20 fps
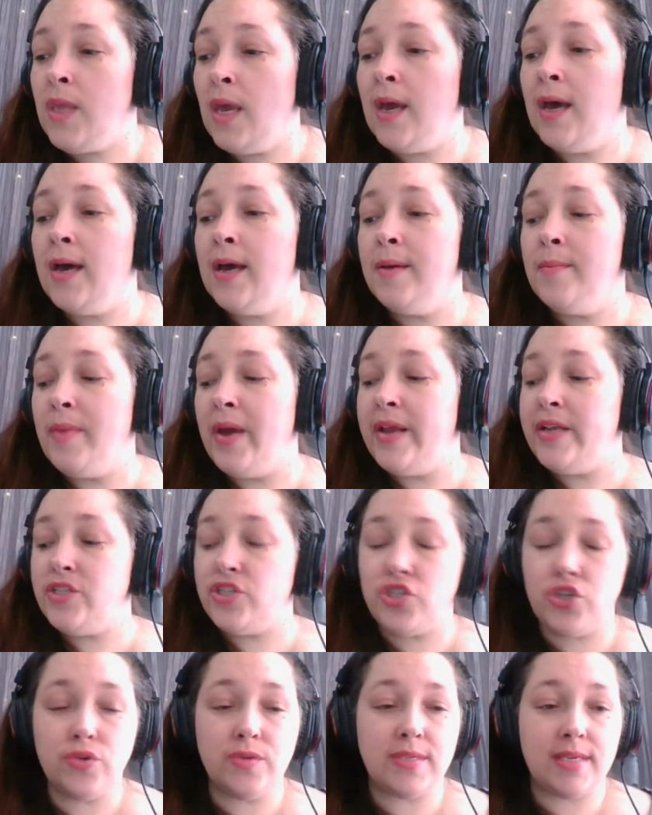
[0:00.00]
and
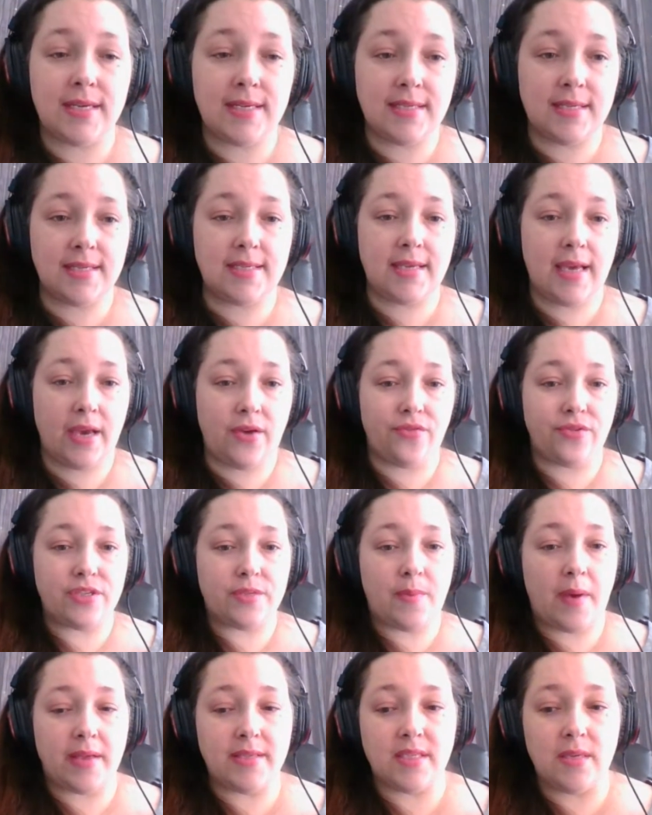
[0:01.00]
choosing to take
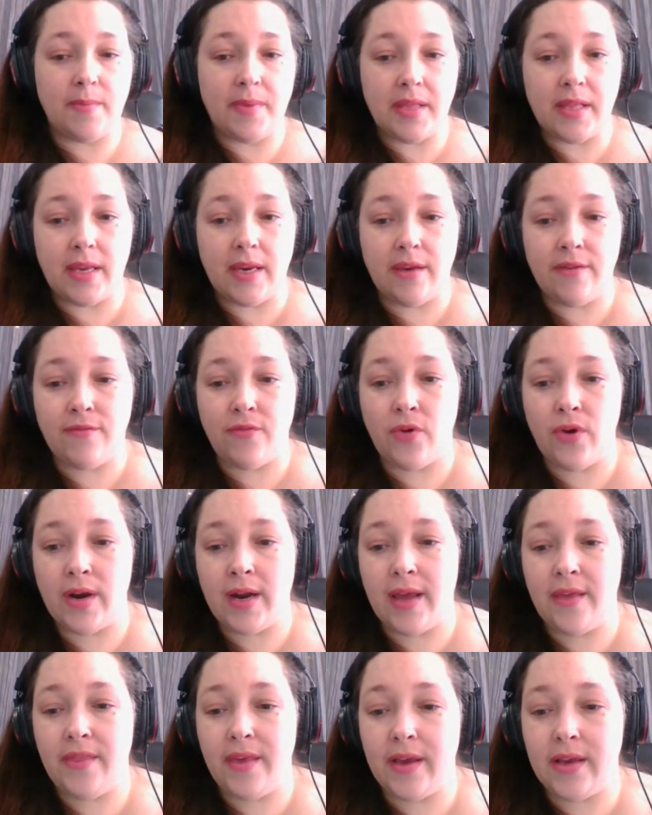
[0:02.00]
responsibility for it,
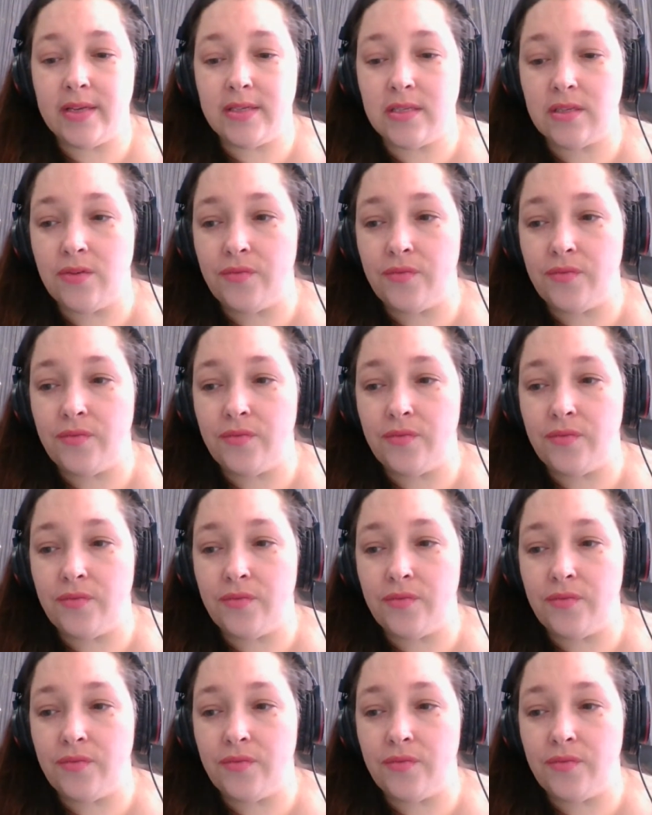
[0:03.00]
I think, is